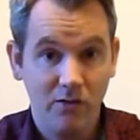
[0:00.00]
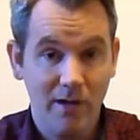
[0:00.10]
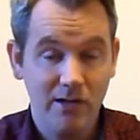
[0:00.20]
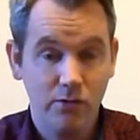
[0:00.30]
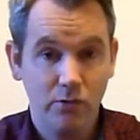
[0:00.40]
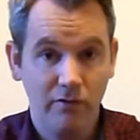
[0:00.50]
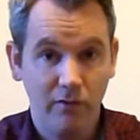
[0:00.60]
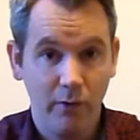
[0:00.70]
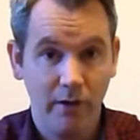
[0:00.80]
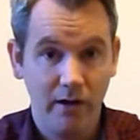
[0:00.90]
to make sure you're
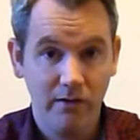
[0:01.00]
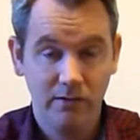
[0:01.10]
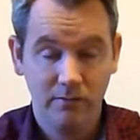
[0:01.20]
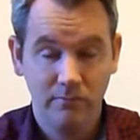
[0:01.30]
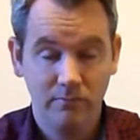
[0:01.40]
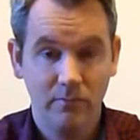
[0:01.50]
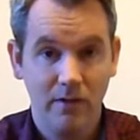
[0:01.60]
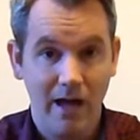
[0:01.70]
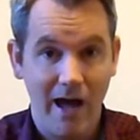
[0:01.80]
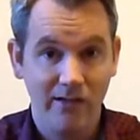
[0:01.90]
following us,
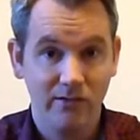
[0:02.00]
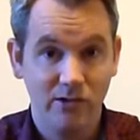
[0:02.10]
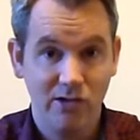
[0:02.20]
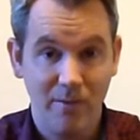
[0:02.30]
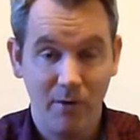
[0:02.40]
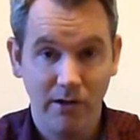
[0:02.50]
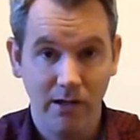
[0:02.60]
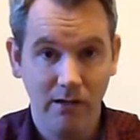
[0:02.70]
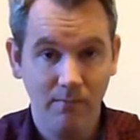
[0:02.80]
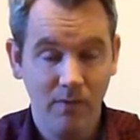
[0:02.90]
at ShareMyYear.